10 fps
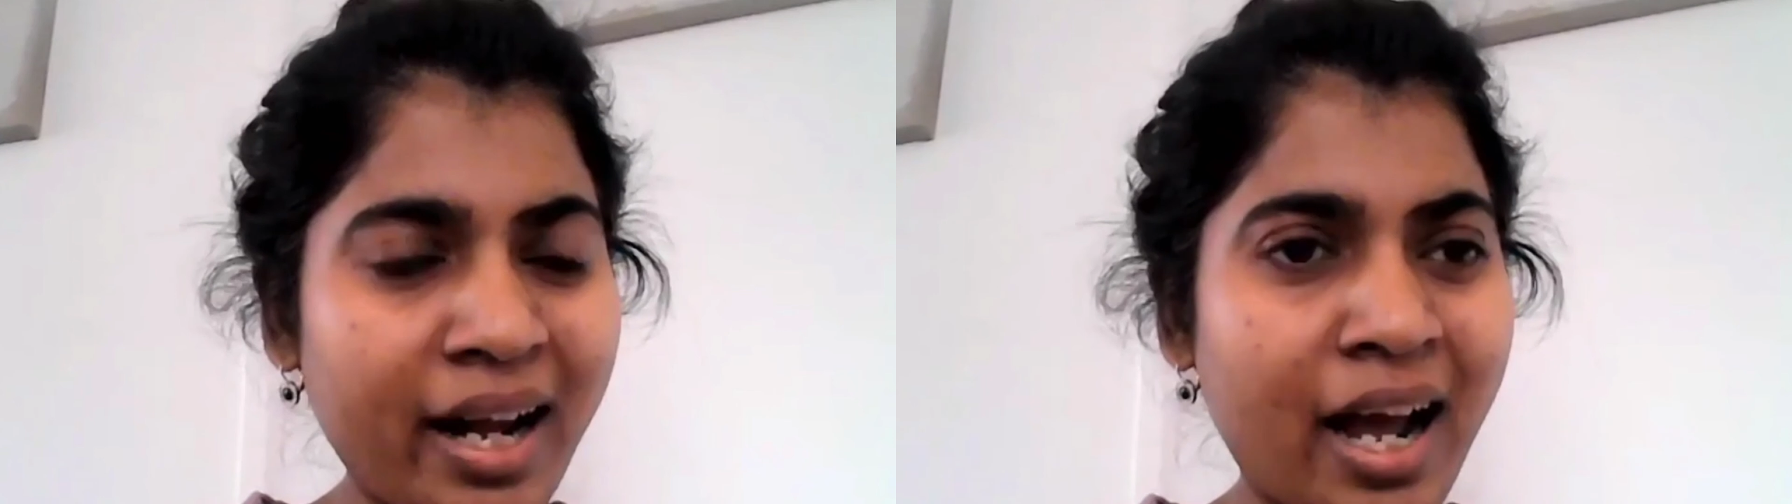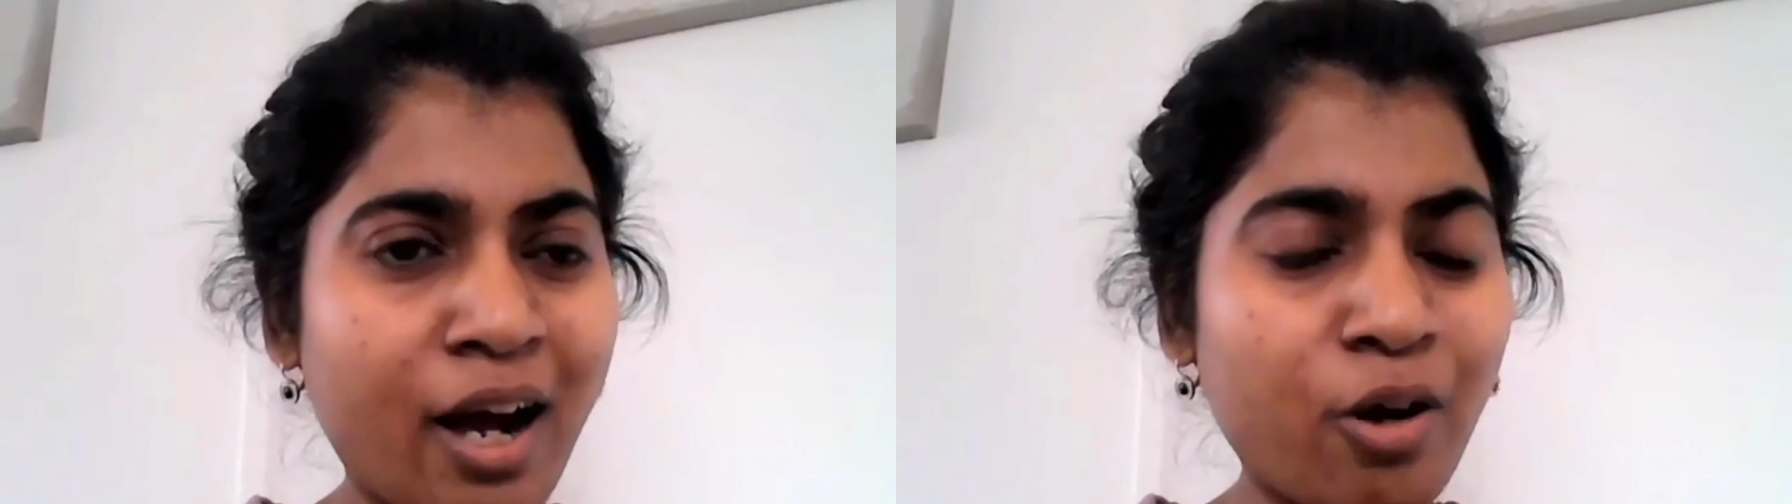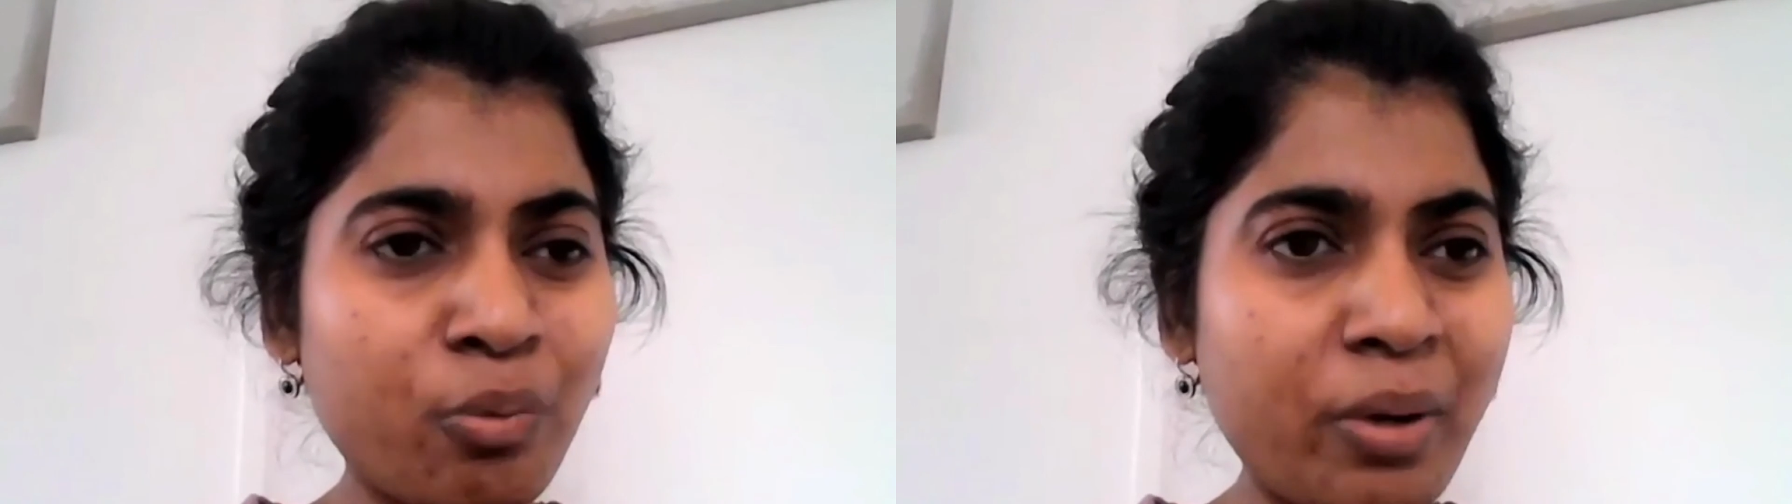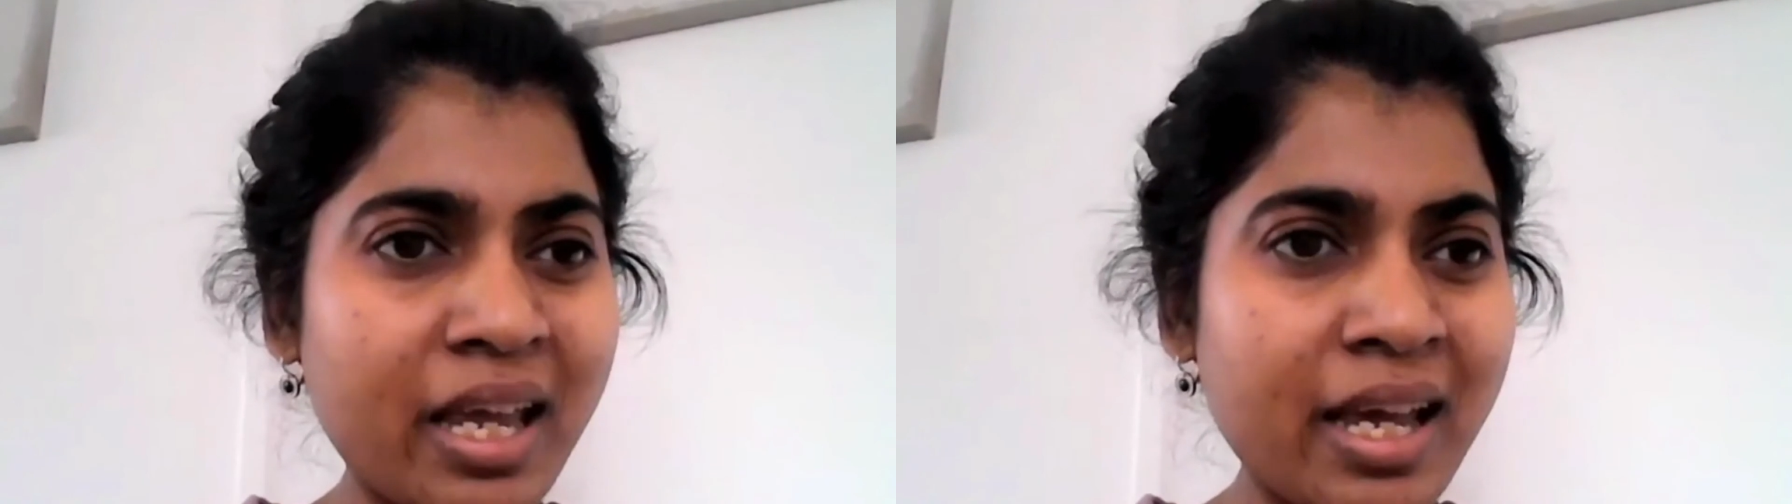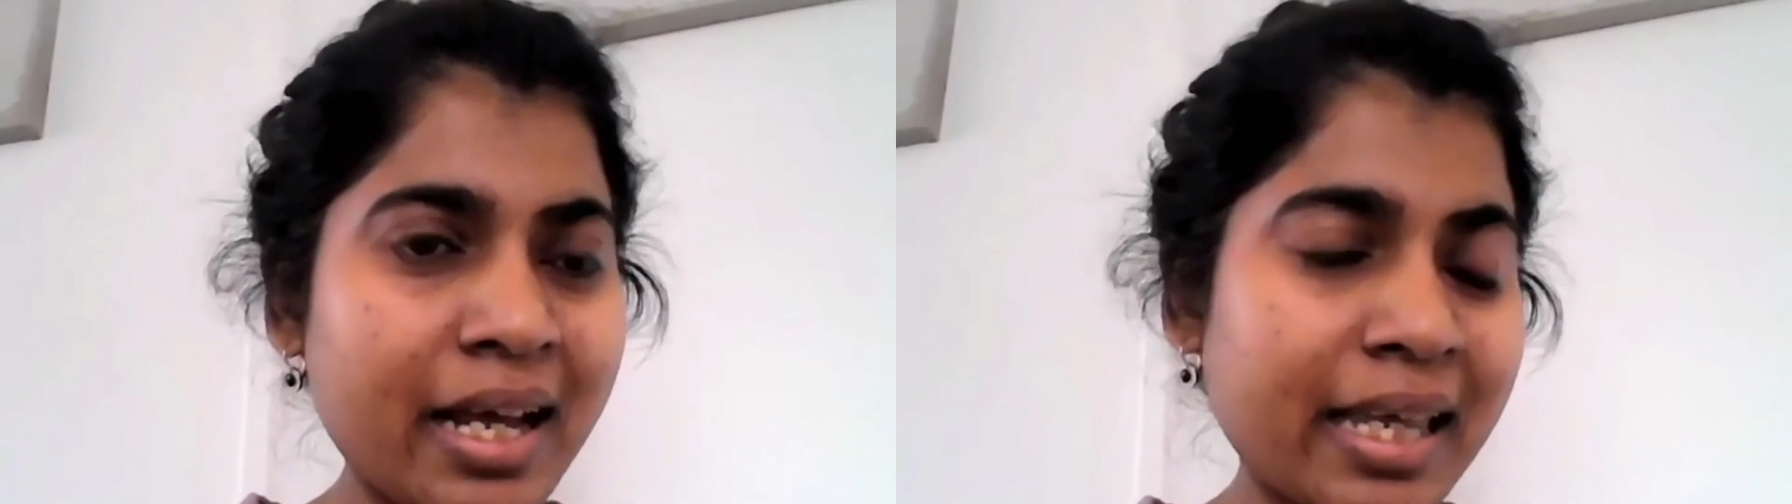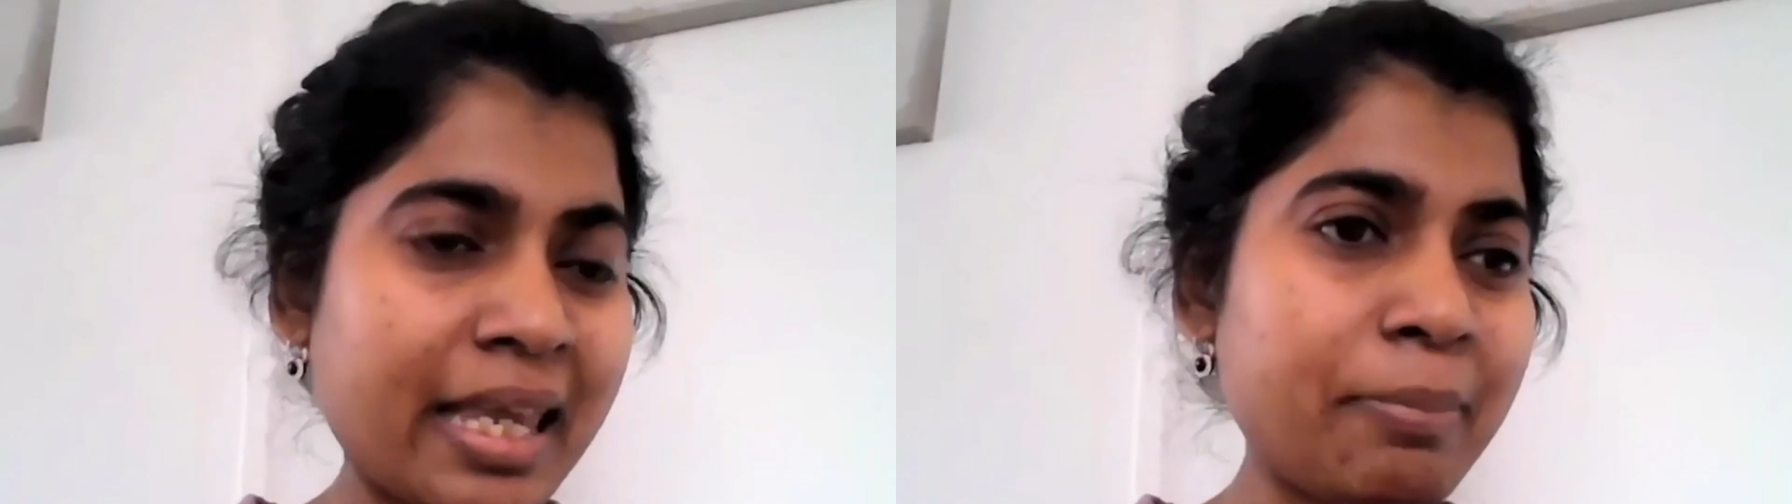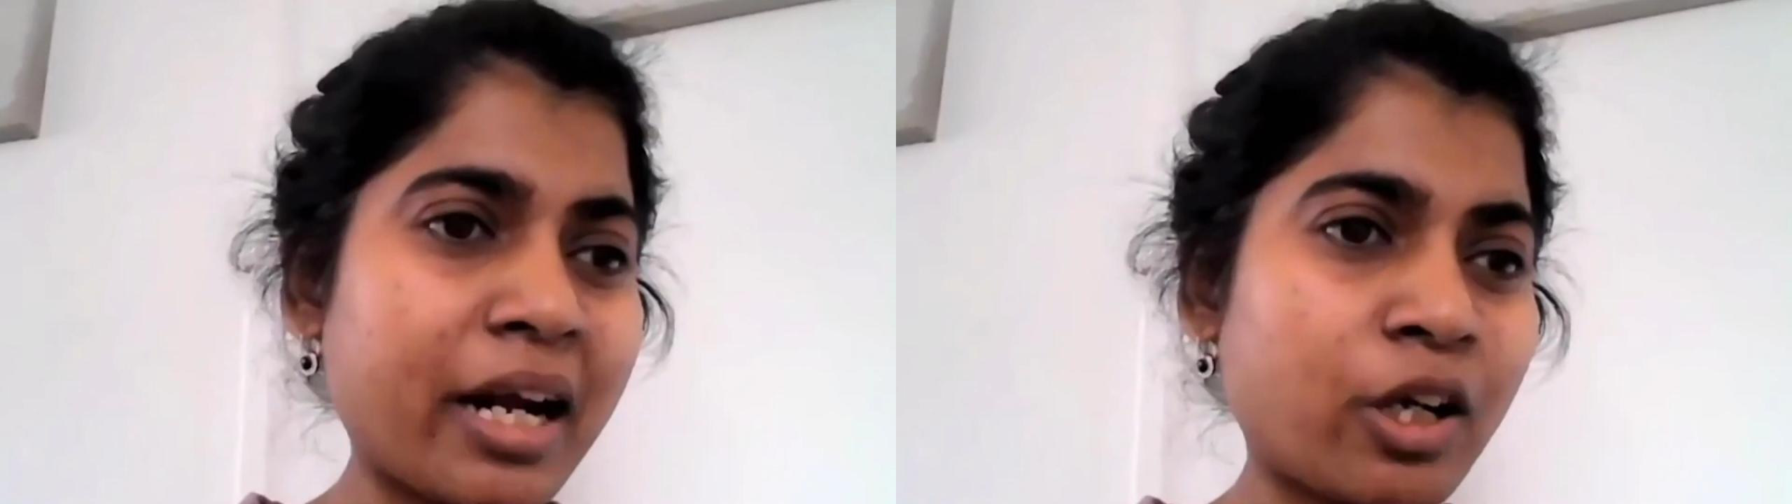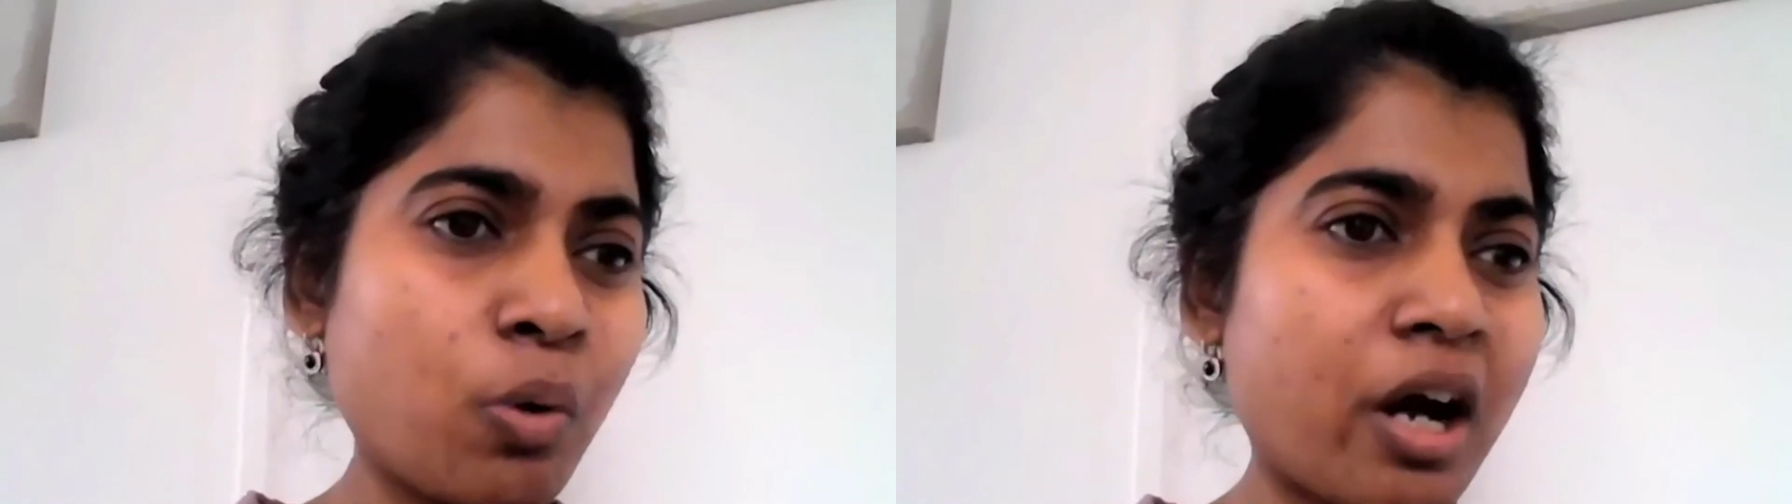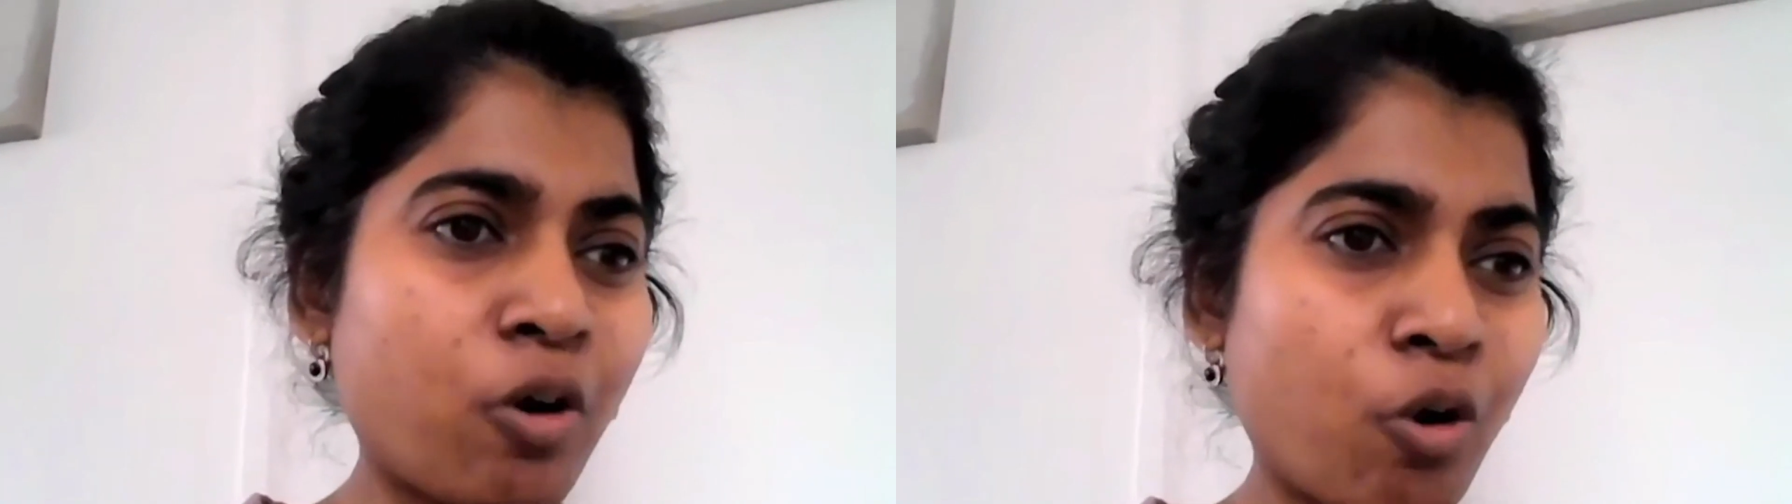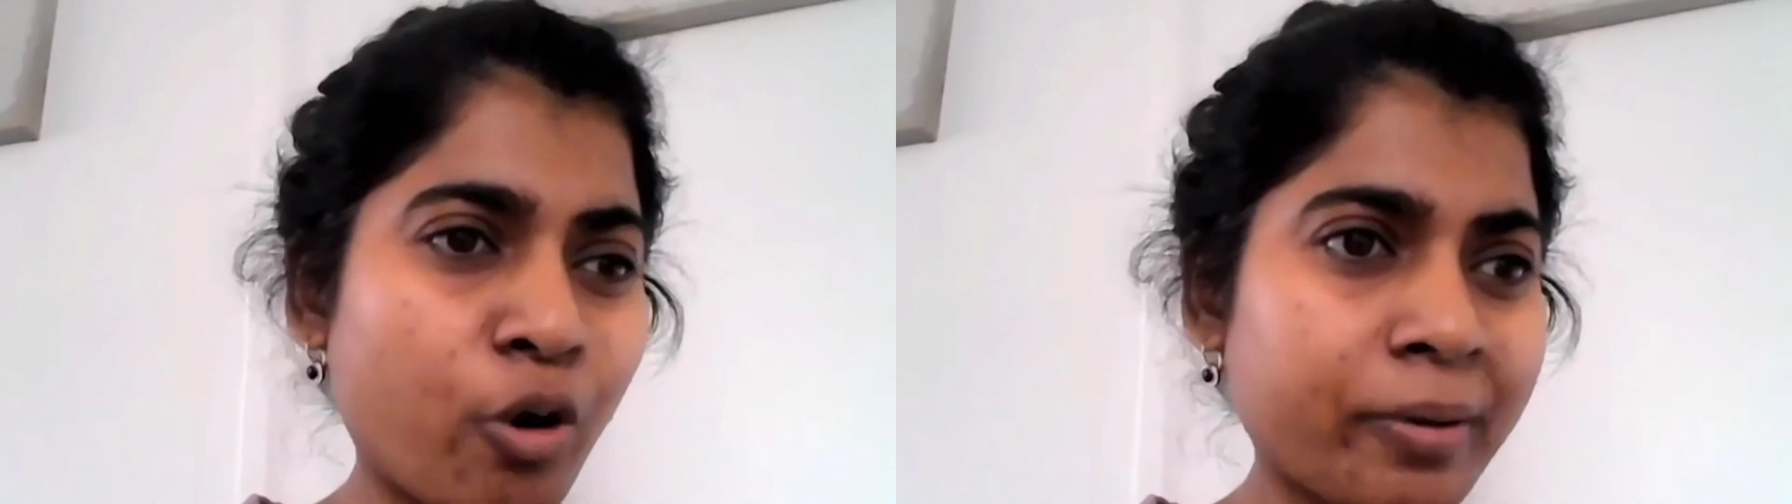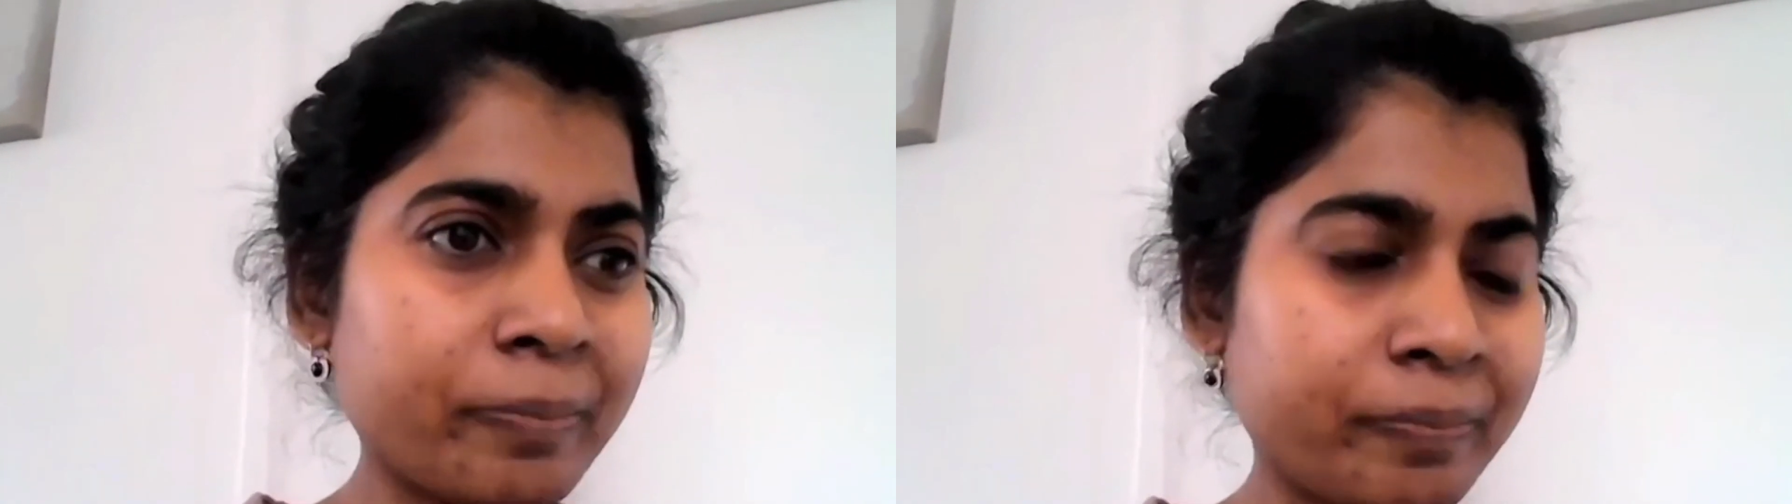and how do we keep that to our core?